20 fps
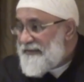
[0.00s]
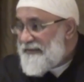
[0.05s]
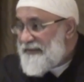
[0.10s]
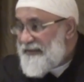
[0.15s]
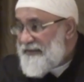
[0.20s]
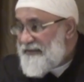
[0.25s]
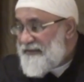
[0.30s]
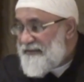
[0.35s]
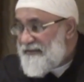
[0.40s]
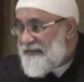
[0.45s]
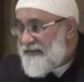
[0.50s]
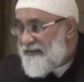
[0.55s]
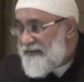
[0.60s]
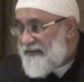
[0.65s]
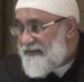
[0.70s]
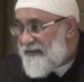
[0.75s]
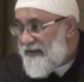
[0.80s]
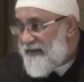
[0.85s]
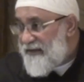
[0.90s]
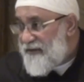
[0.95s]
These
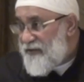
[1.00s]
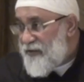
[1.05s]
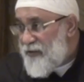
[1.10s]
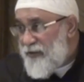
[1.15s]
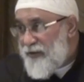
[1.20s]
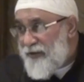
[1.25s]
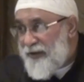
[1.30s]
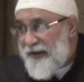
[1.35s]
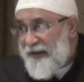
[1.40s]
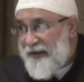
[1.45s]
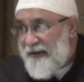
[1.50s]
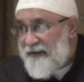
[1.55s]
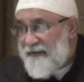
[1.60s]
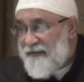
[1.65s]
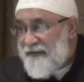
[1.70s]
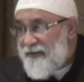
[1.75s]
cities are going.